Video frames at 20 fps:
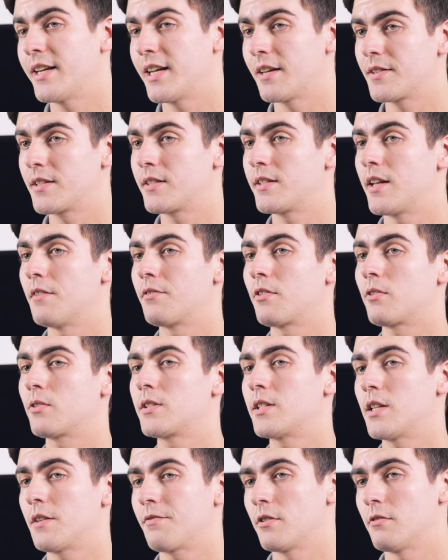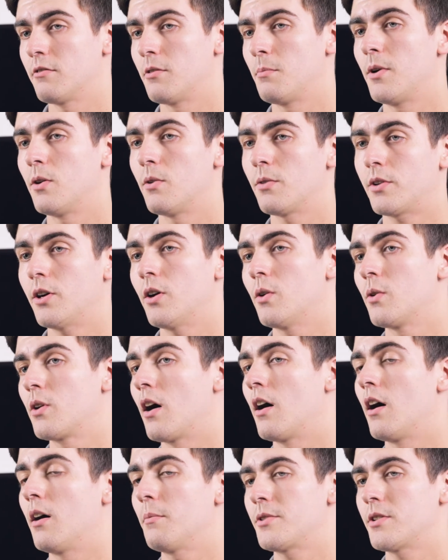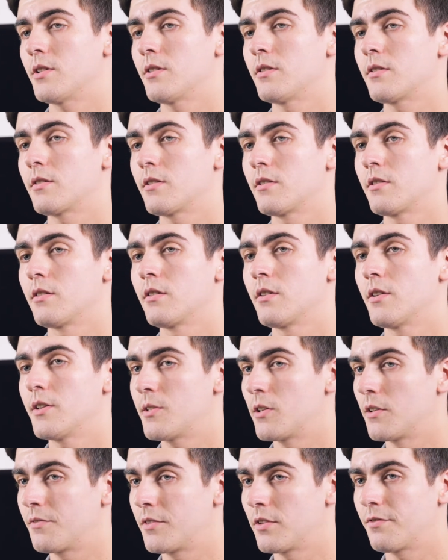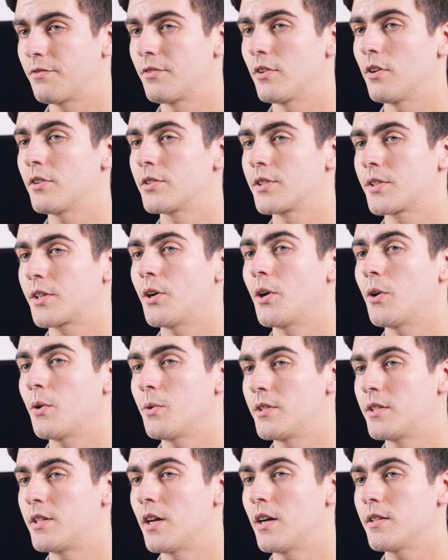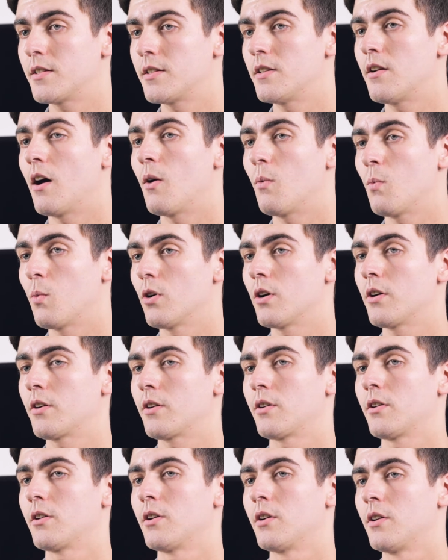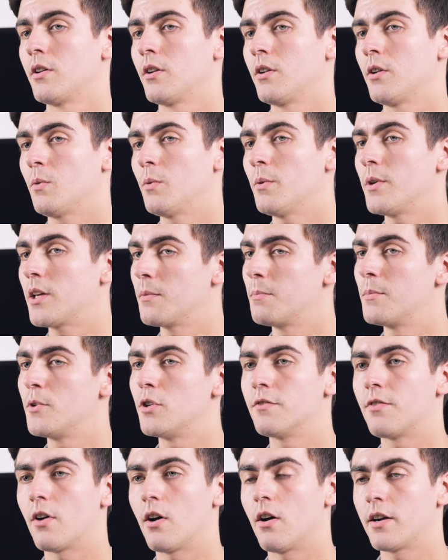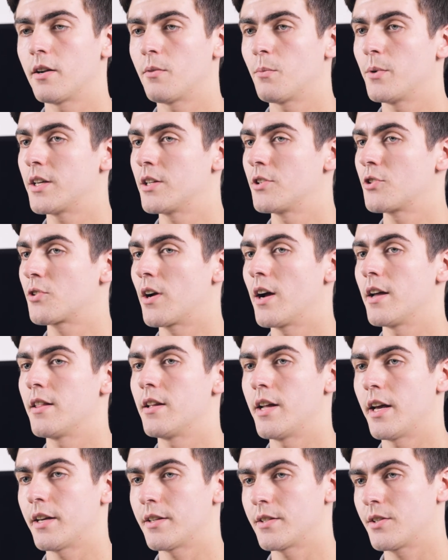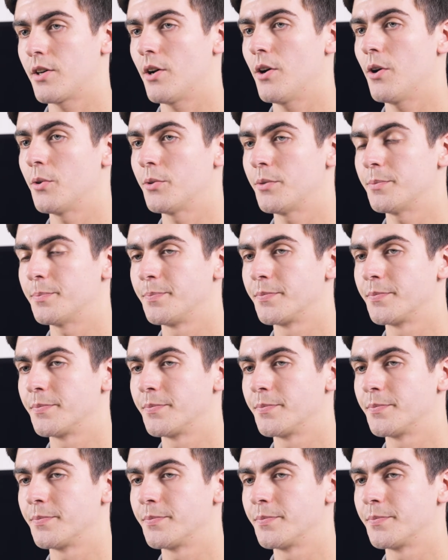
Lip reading: can have several different remote code options. So if the first code does not work, we can move on and we can try the next code.